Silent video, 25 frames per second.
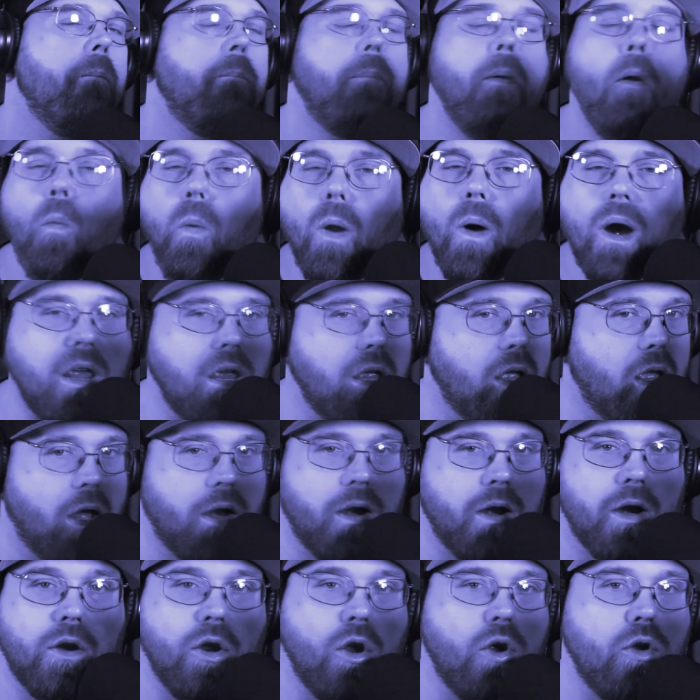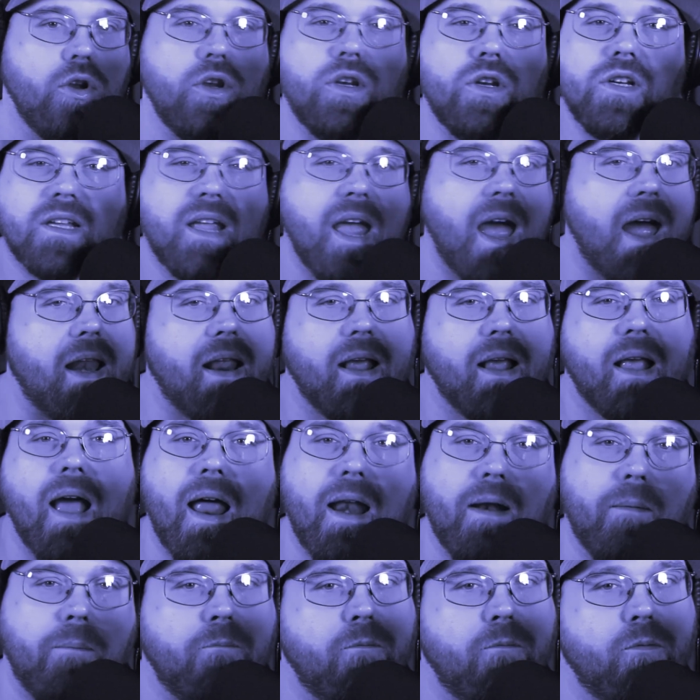But what are you gonna do? You just kind of
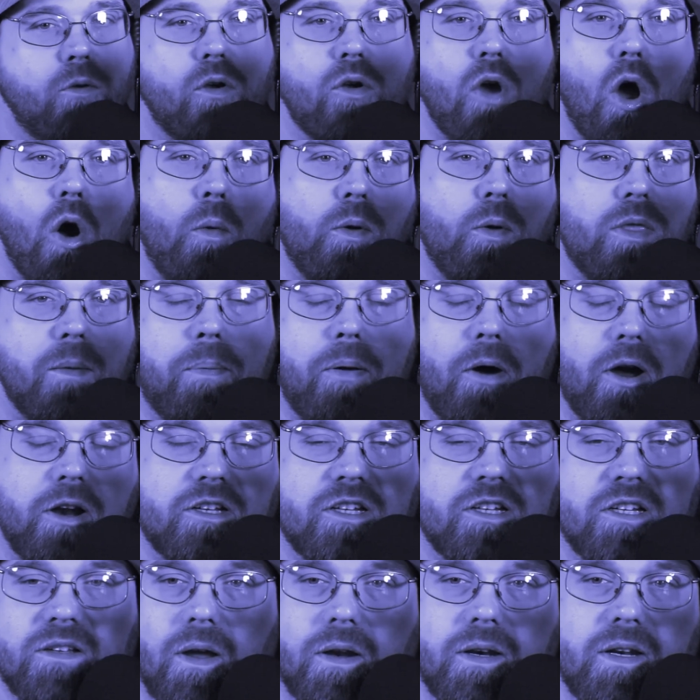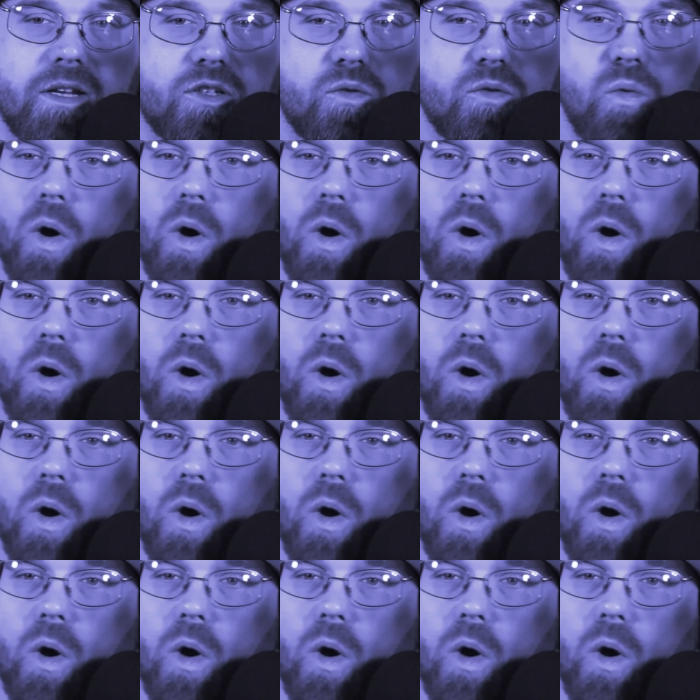gotta go with the punches on this